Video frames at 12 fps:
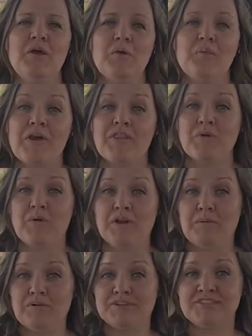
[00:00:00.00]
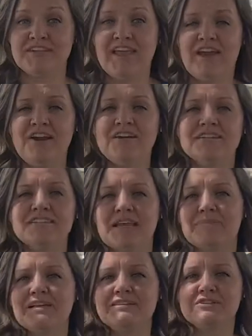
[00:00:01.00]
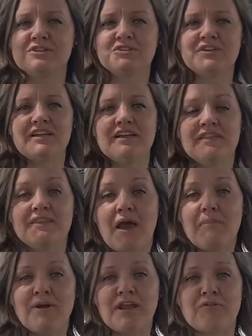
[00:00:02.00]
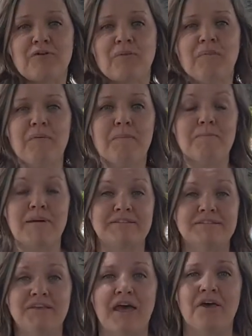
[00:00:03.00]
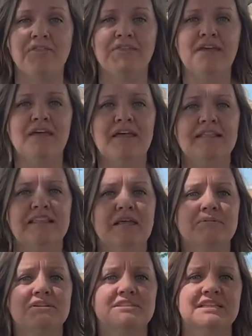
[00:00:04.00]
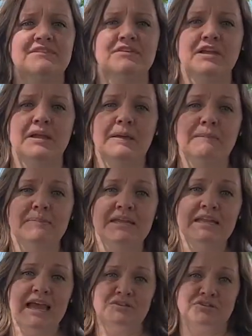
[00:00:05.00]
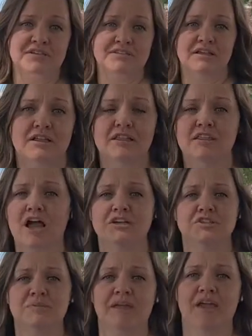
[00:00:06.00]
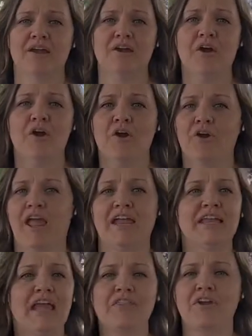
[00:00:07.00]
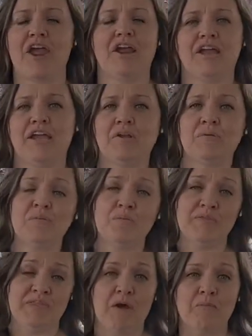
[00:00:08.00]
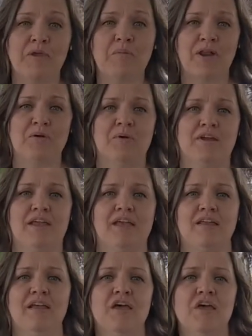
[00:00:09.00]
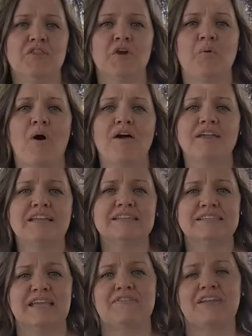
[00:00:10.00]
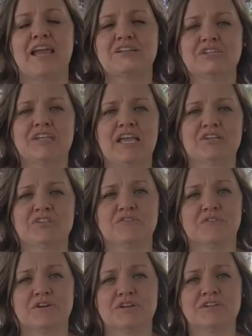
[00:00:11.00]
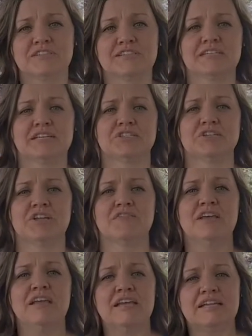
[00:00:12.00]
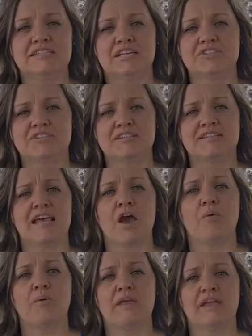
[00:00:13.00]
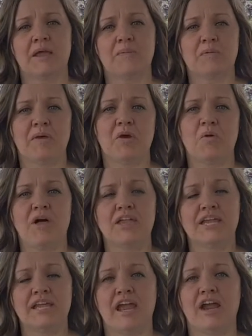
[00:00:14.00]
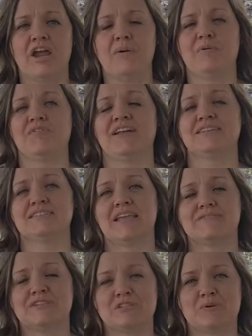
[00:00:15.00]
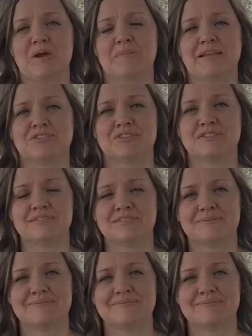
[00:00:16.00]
whether we're in emergent care, same-day surgery, the operating room, mental health, labor and delivery, pediatrics, long-term care, or any other area that we want to work in, the Quality and Safety Education for Nurses initiative teaches us how we can implement quality care and provide safety to our patients.